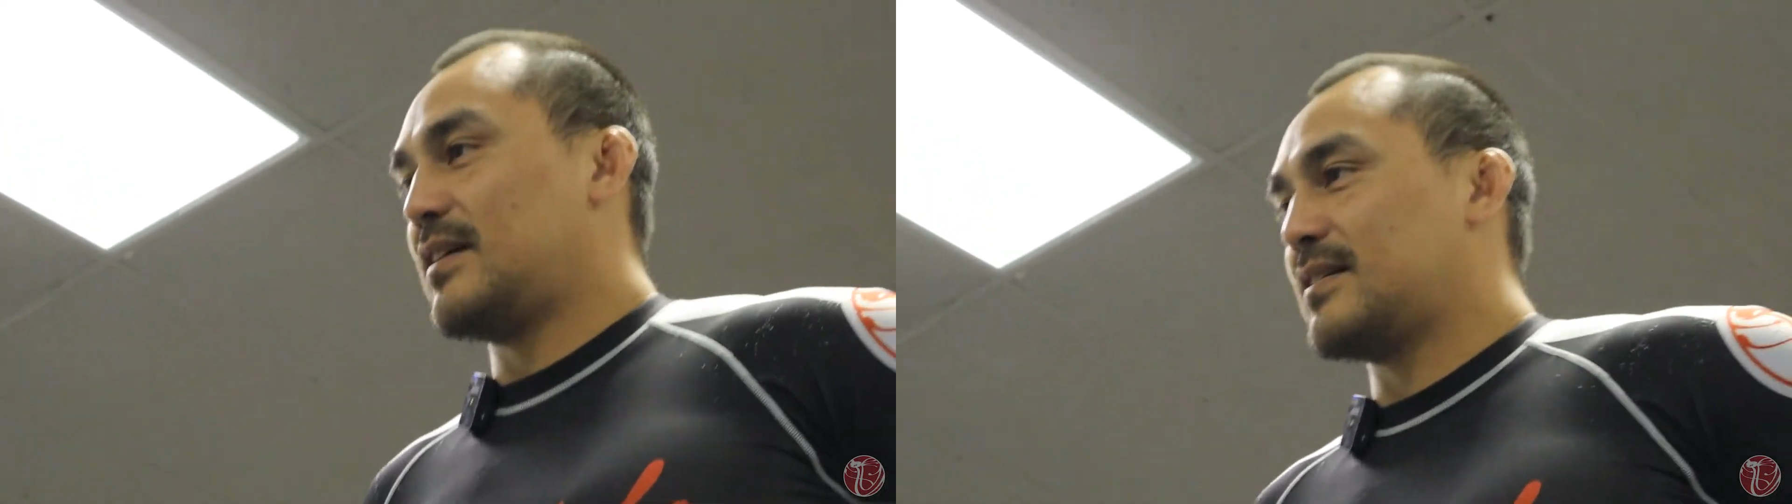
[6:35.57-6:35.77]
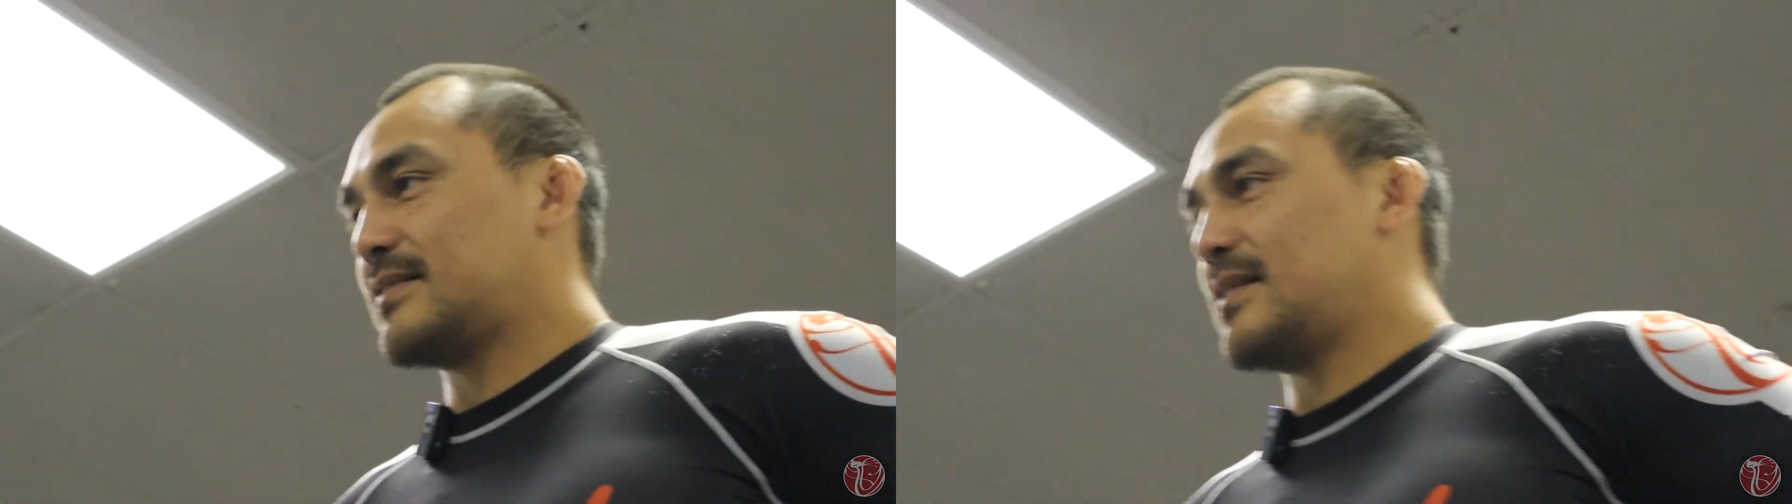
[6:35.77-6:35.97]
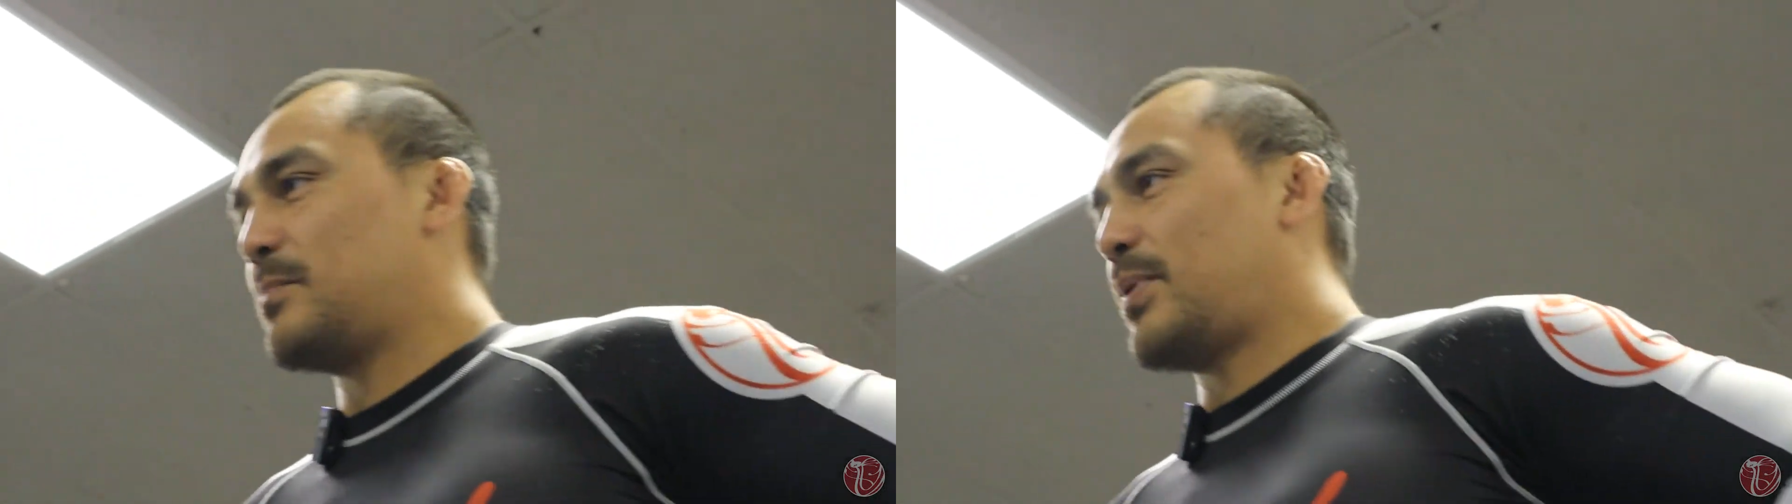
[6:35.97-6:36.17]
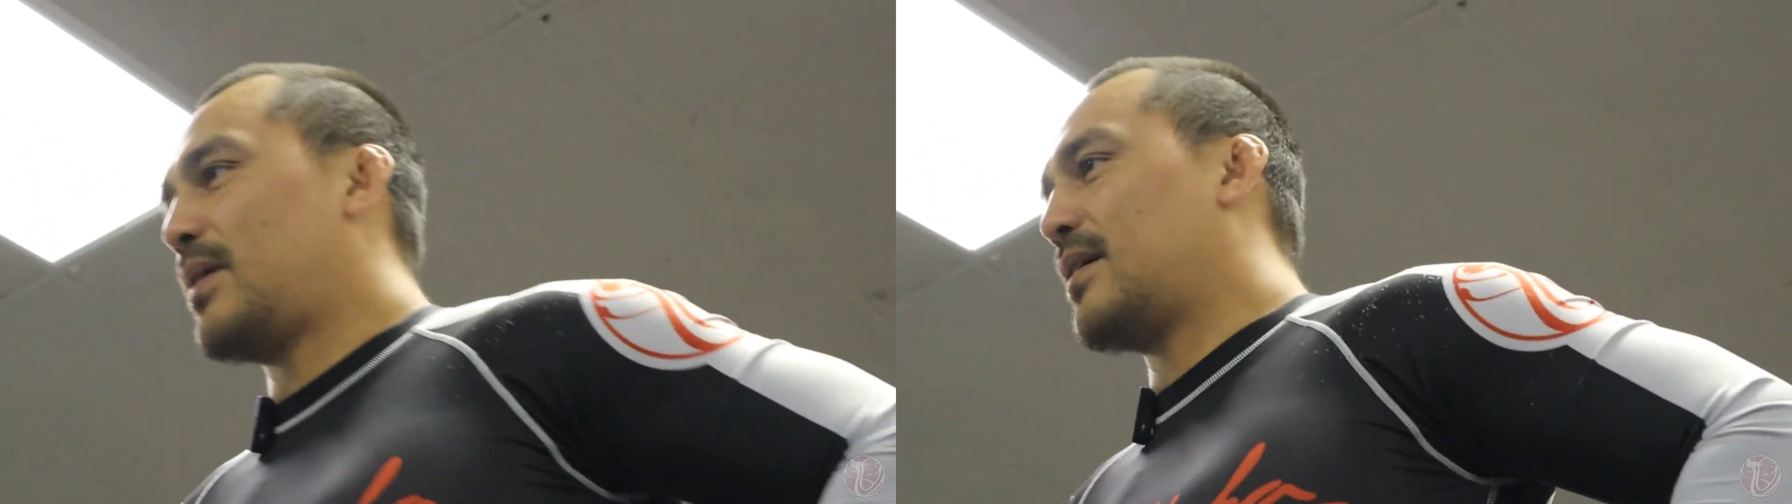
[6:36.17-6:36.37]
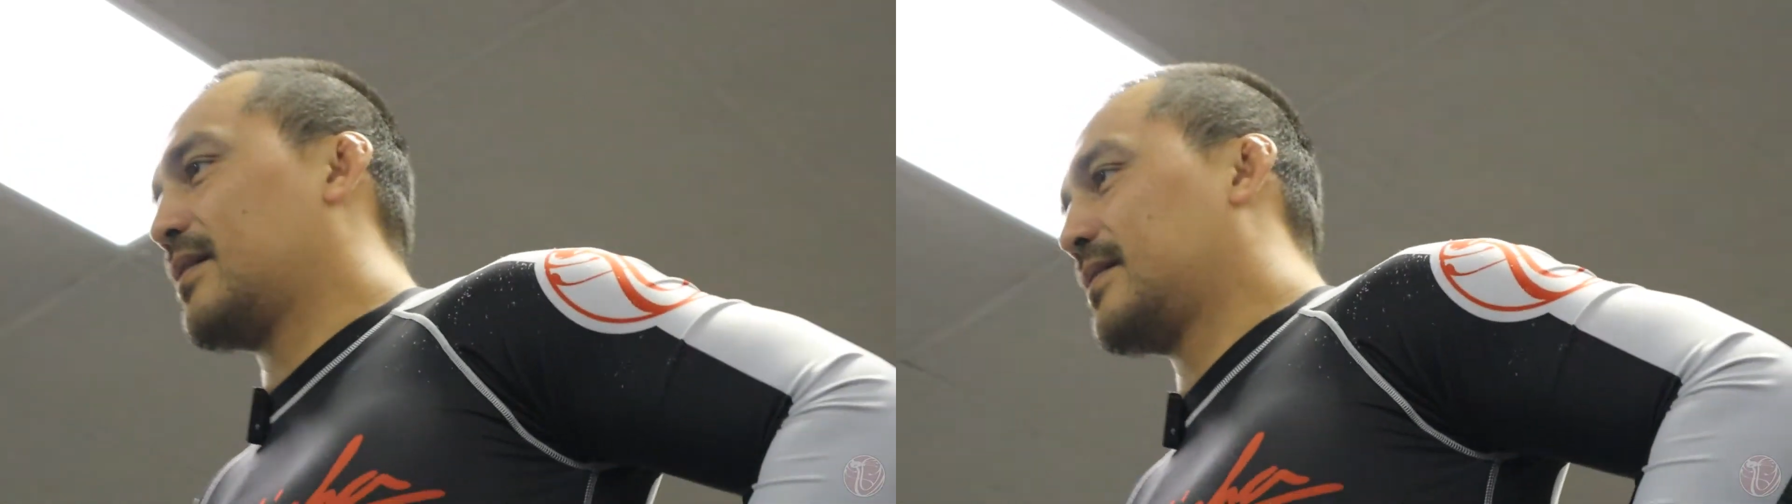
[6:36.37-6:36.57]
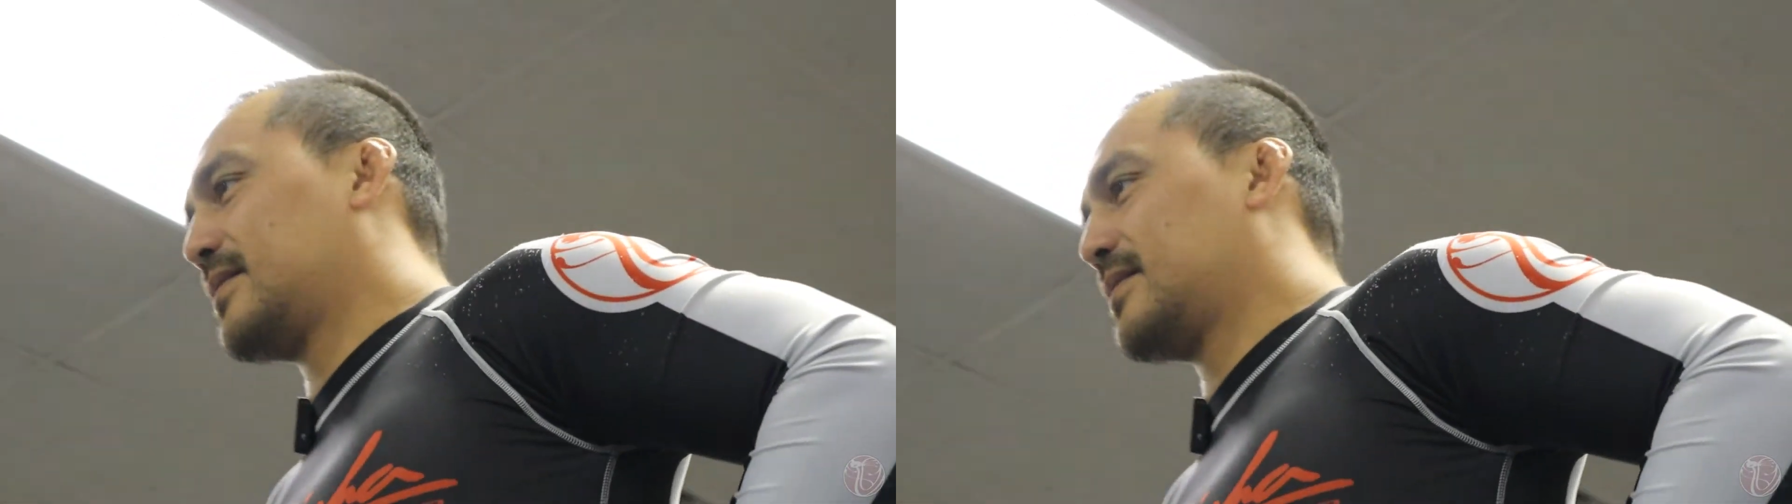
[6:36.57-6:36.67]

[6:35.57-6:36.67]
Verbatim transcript: talk is subpar.